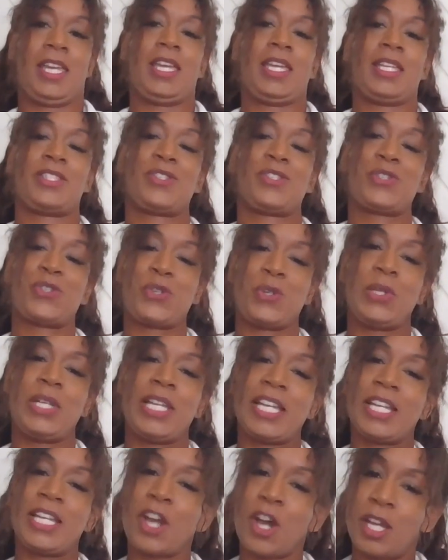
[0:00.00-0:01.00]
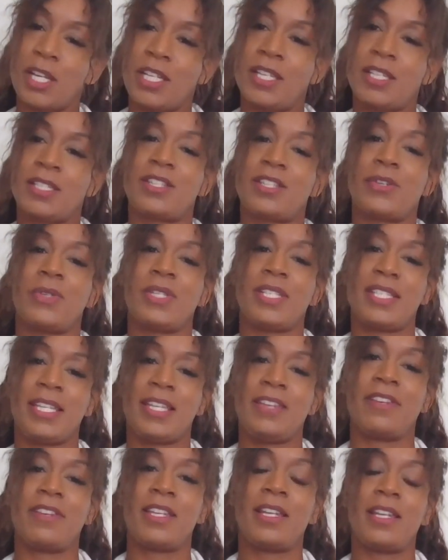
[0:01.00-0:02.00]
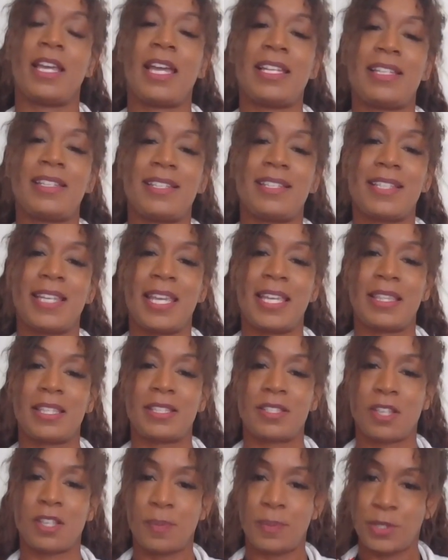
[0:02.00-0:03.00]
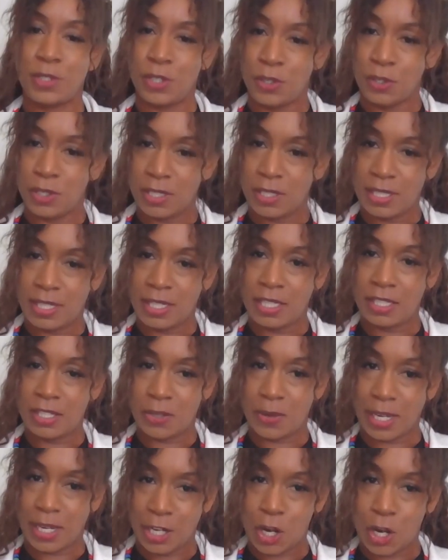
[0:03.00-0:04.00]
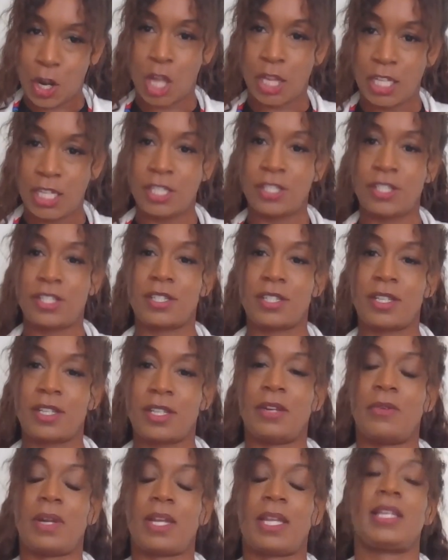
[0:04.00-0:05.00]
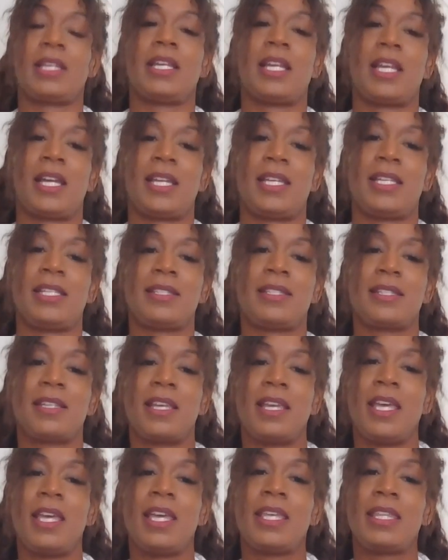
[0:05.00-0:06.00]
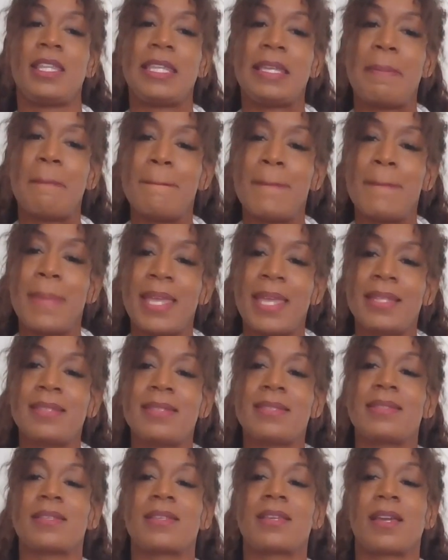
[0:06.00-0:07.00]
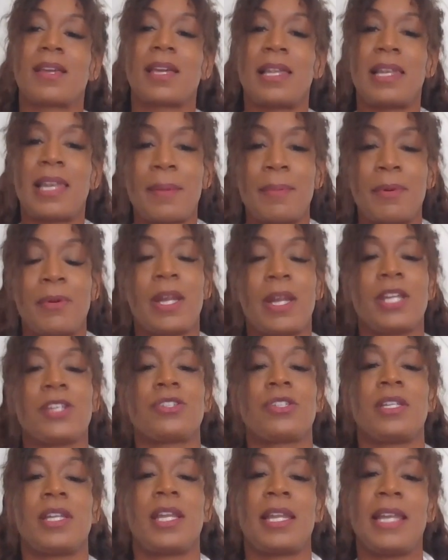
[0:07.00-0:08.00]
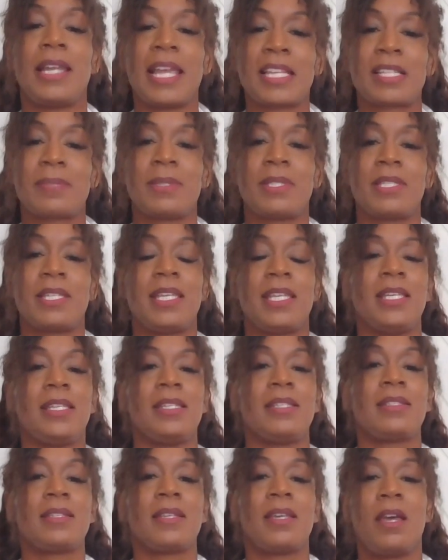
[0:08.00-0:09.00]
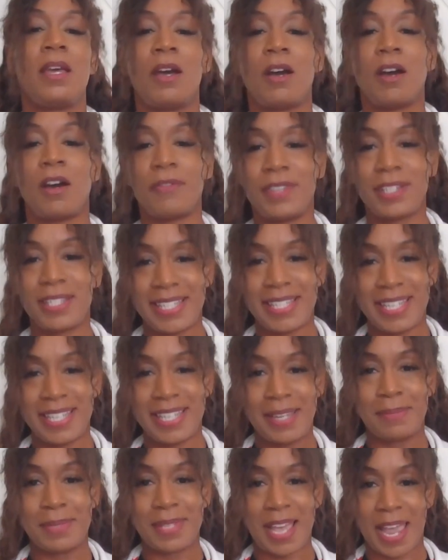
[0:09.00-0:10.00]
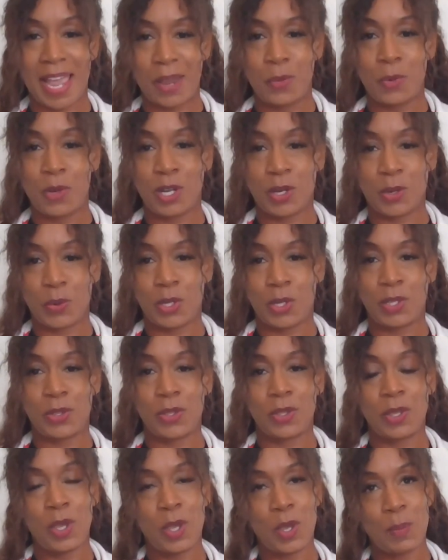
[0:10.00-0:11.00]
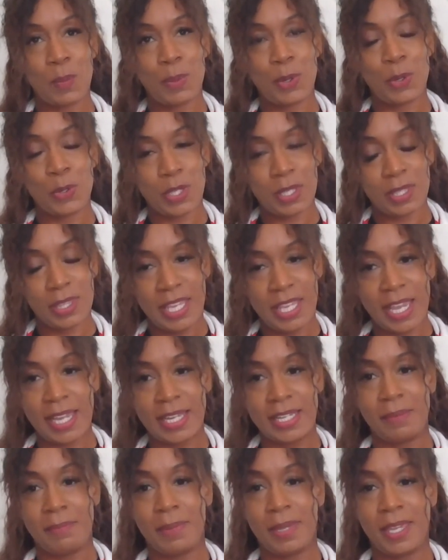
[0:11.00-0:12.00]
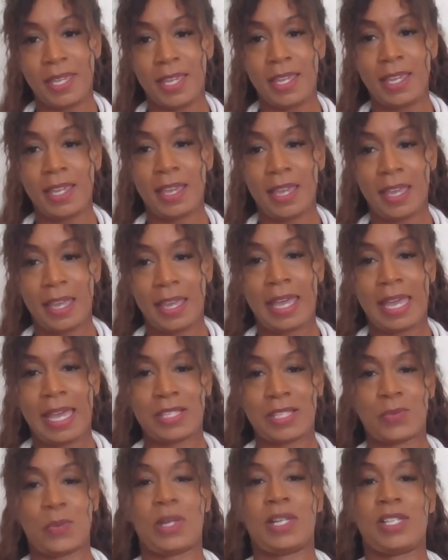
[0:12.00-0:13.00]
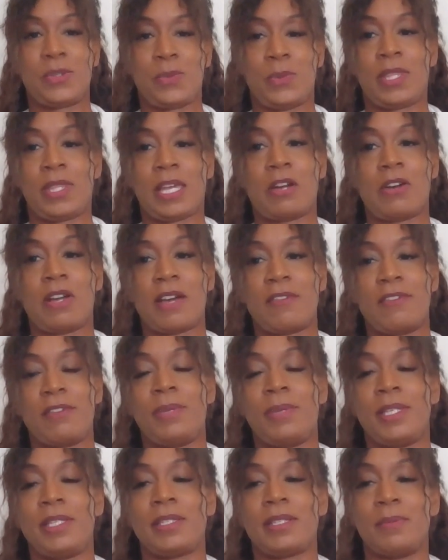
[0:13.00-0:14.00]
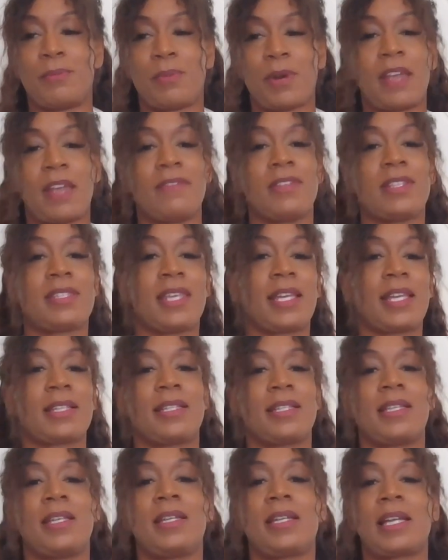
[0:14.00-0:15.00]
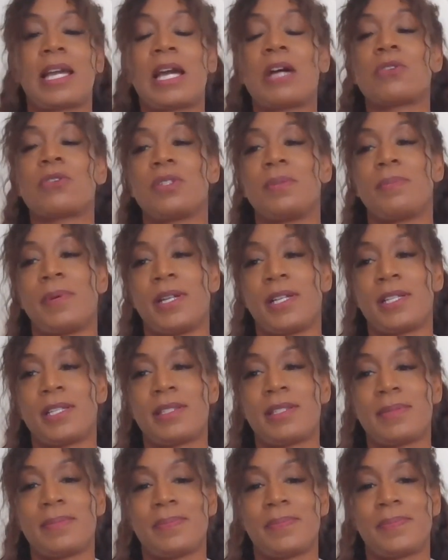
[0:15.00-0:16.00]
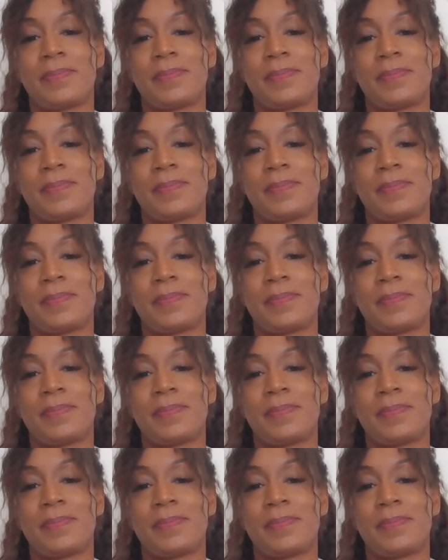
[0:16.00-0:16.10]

It's truly an honor to receive it and to take this opportunity to acknowledge and recognize the immense collaboration and expertise of the teams I work with, both at the IDB as well as with our government and private sector counterparts.